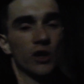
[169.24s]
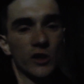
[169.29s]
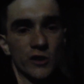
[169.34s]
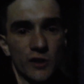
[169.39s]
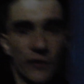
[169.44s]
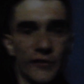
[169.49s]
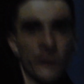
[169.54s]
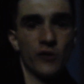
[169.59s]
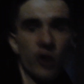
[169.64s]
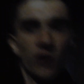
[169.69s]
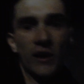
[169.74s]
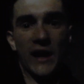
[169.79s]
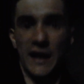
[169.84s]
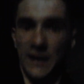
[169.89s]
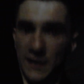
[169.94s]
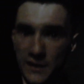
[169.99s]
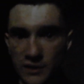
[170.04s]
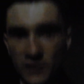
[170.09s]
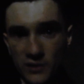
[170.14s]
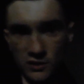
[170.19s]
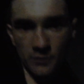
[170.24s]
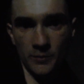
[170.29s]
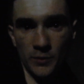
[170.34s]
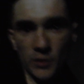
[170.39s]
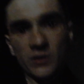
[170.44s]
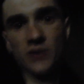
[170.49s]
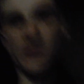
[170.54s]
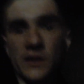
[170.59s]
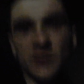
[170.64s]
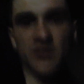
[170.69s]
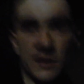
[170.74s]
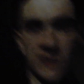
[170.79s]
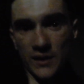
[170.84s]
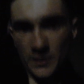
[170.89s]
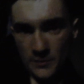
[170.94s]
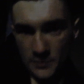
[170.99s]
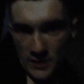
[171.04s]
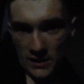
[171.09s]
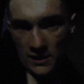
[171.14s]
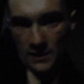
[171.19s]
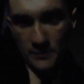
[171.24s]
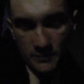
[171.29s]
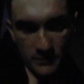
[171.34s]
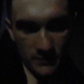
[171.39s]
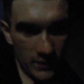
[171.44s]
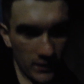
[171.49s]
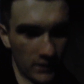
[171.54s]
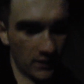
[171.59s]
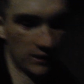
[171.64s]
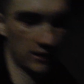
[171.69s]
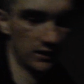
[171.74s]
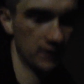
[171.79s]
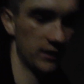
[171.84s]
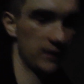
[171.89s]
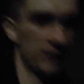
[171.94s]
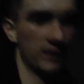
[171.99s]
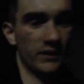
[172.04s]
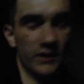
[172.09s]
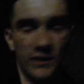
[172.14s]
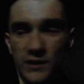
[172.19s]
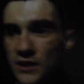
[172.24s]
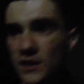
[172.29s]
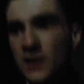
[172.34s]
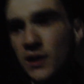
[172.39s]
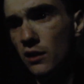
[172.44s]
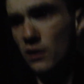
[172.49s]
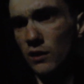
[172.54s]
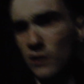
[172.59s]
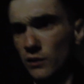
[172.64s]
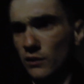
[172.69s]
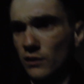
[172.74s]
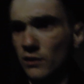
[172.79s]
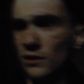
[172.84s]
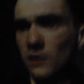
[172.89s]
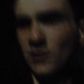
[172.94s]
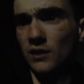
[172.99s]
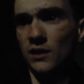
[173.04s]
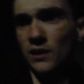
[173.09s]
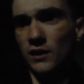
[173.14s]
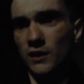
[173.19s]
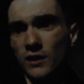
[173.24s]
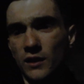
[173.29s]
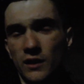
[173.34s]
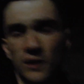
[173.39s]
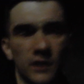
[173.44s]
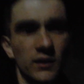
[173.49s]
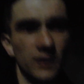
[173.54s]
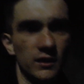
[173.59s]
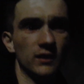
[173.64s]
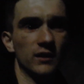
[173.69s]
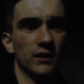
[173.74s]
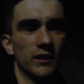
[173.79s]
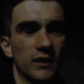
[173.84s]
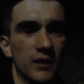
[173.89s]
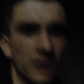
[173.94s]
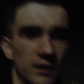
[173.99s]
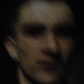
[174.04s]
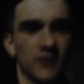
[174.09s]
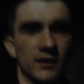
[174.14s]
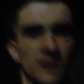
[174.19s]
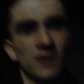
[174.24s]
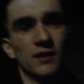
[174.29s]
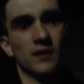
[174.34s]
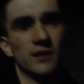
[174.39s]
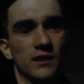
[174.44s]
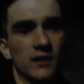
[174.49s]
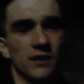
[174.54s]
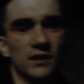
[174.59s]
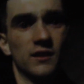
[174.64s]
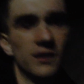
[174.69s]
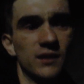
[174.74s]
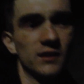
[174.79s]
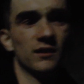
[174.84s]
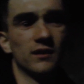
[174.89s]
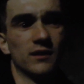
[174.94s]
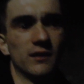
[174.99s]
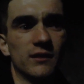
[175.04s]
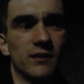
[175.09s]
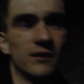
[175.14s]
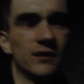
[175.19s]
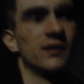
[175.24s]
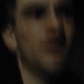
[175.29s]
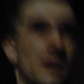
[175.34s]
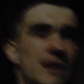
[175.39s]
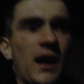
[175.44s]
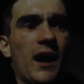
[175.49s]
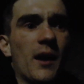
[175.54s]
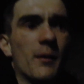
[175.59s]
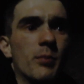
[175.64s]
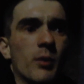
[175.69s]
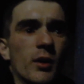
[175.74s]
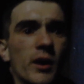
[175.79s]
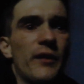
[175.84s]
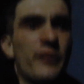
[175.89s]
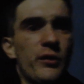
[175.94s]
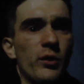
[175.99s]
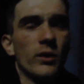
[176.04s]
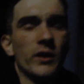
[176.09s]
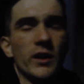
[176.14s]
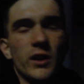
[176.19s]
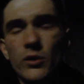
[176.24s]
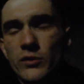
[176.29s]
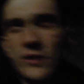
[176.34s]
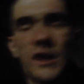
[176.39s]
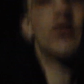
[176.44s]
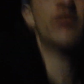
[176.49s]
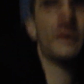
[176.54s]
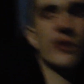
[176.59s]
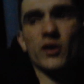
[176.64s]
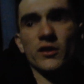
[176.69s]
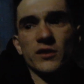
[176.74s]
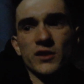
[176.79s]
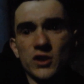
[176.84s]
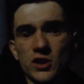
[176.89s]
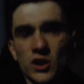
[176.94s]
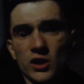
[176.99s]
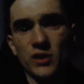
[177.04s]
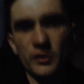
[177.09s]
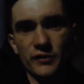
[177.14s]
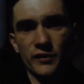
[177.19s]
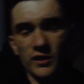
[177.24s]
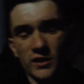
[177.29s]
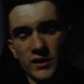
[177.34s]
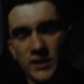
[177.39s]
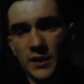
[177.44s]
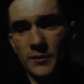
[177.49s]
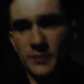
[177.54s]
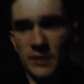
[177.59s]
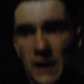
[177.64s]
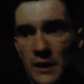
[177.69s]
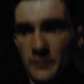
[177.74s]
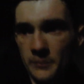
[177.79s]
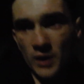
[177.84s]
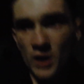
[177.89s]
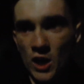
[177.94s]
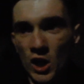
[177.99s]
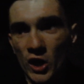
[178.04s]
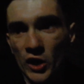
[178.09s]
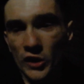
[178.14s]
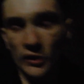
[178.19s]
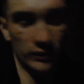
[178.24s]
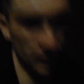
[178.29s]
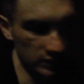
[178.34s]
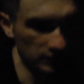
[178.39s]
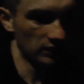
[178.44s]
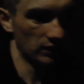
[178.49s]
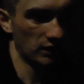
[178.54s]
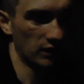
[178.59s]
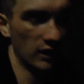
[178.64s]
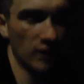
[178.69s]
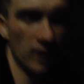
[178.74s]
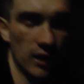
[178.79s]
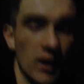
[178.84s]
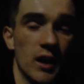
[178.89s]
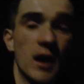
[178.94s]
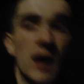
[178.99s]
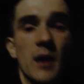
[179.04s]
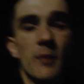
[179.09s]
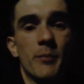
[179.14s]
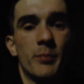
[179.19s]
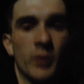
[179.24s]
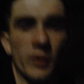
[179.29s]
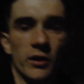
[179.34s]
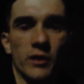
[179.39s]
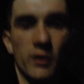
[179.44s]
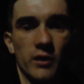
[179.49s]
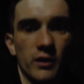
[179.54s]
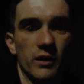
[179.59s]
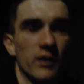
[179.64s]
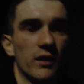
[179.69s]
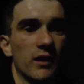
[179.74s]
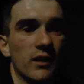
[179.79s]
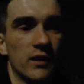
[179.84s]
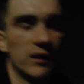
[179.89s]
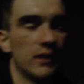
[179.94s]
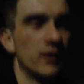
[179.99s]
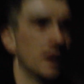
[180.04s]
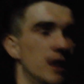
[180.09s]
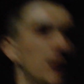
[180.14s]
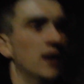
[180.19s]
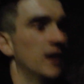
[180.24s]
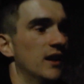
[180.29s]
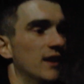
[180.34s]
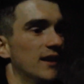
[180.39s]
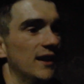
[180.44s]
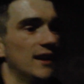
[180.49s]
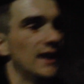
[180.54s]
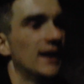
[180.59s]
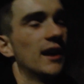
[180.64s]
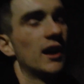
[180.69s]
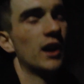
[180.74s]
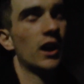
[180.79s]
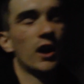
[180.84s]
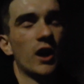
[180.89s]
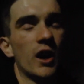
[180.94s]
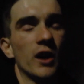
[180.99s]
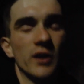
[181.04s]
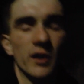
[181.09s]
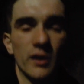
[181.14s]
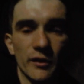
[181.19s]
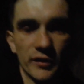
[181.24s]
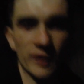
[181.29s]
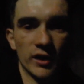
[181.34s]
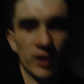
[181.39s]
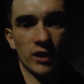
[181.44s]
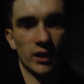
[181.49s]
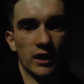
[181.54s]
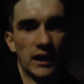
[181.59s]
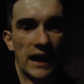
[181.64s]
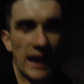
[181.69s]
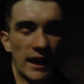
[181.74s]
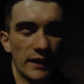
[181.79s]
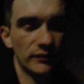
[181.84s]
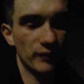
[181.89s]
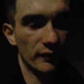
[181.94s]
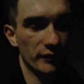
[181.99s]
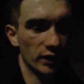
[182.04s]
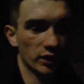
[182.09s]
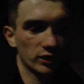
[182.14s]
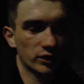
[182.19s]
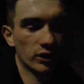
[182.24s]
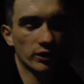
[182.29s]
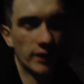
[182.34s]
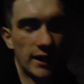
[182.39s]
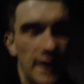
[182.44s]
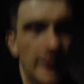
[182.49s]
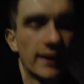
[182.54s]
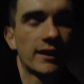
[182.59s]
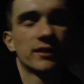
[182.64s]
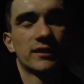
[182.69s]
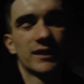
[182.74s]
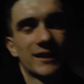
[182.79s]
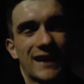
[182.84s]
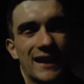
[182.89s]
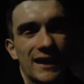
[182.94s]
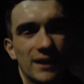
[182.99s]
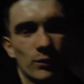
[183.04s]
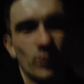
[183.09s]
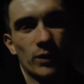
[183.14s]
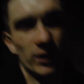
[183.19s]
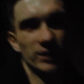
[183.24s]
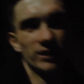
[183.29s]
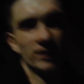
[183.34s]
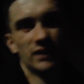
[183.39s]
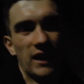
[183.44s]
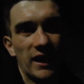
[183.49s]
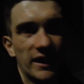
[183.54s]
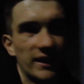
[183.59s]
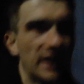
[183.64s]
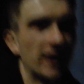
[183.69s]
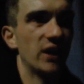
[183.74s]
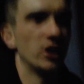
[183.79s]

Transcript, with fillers: charge your phone and listen to music at the same time. Sure you, can. Sure you can't. well, you could if you didn't use headphones. Yeah, but if you want to use headphones and charge your phone at the same time, you can't. But Sure you can if you get one of them cases. I don't know if I know. I haven't vlogged all night because I kind of wanted to like